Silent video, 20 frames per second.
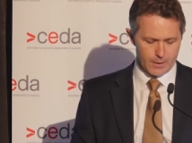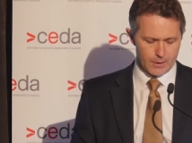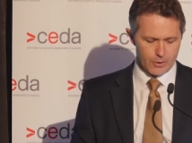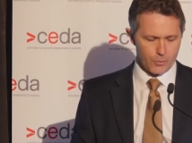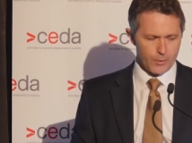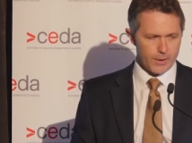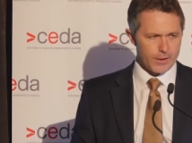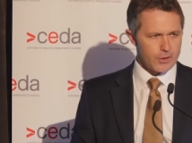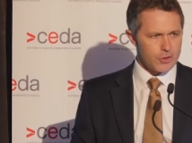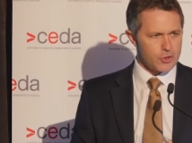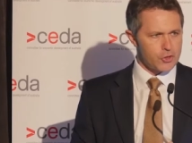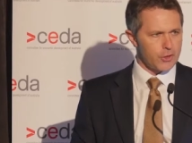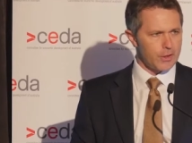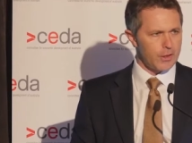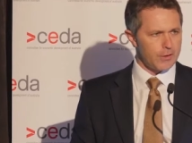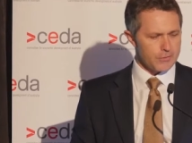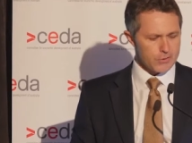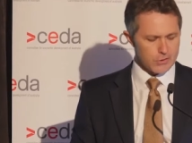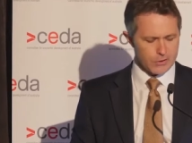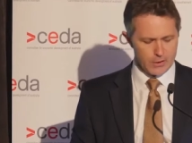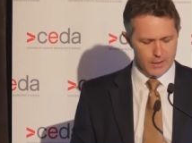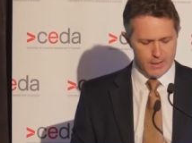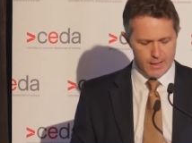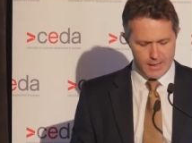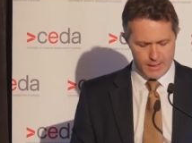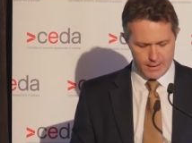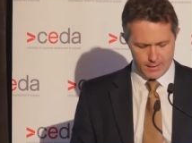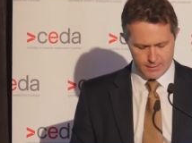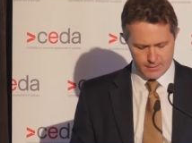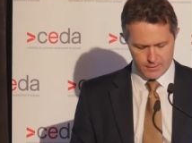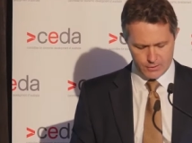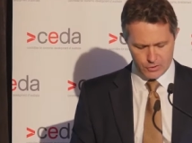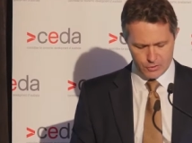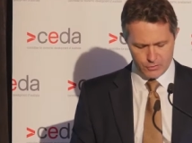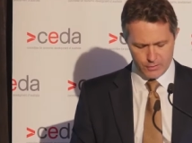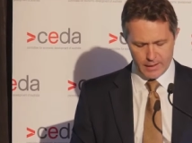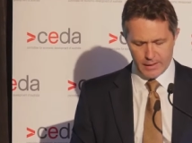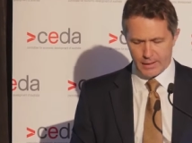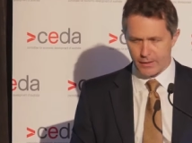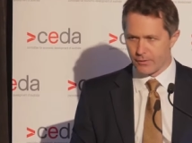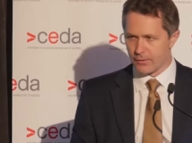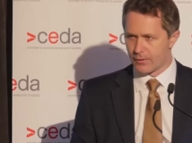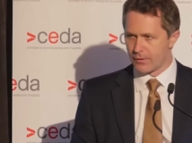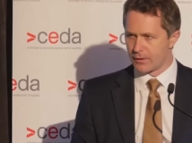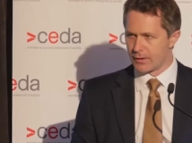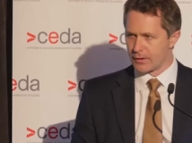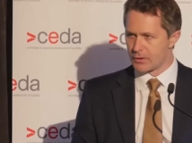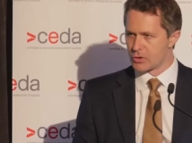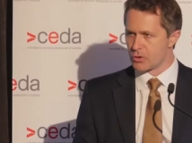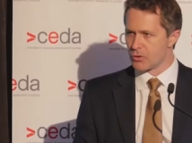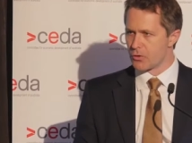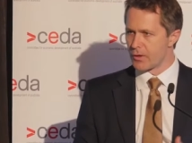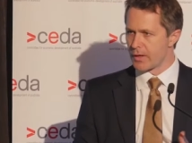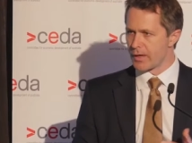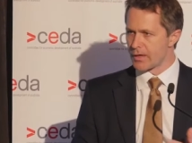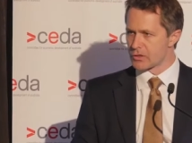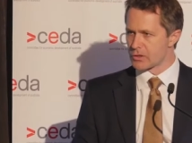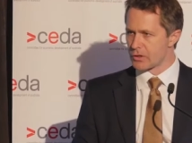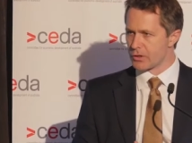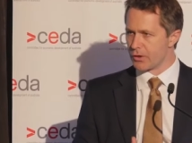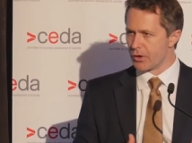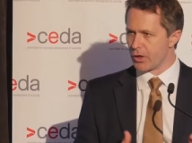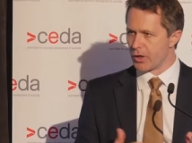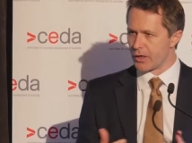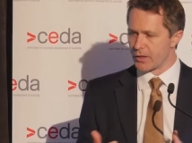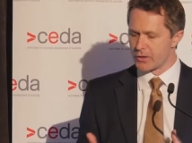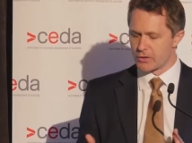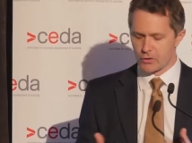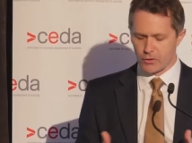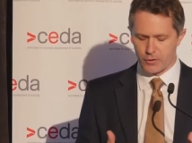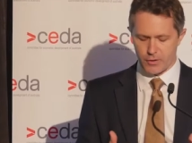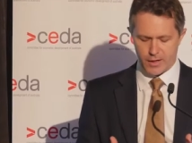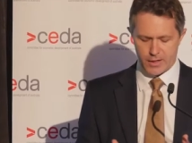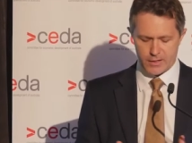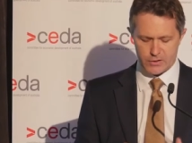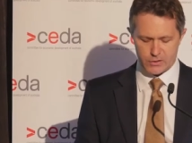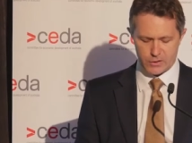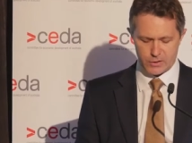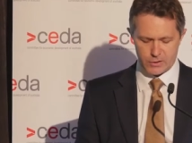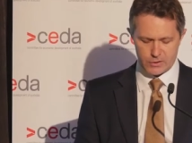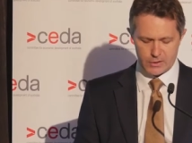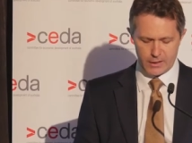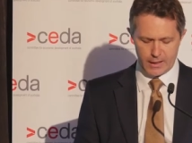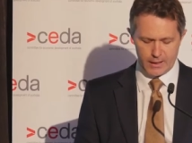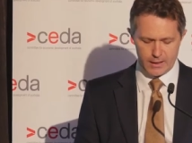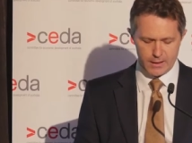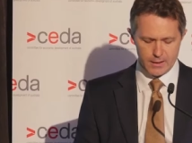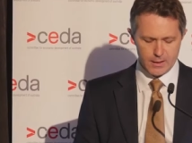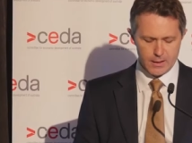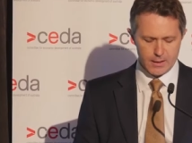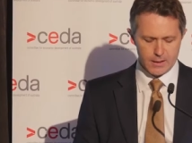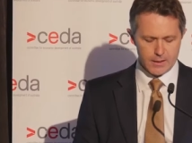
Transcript: When the GFC hit Australia in 2009, 2010,